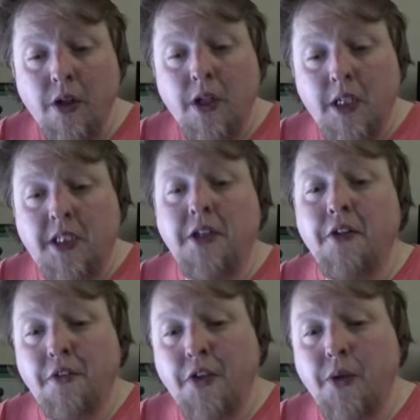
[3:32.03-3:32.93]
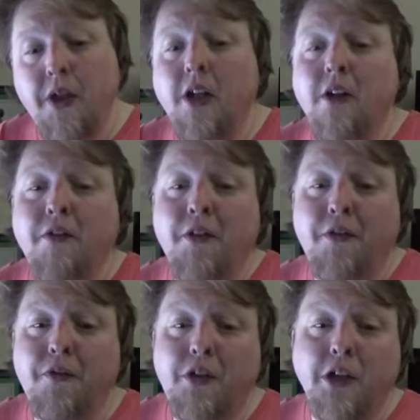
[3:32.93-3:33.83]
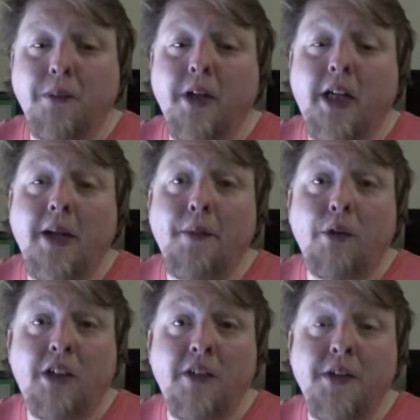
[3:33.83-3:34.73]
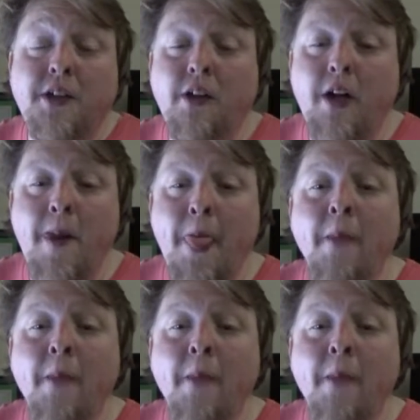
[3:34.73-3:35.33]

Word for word: It's another viewing of the Super that came out at 7.30.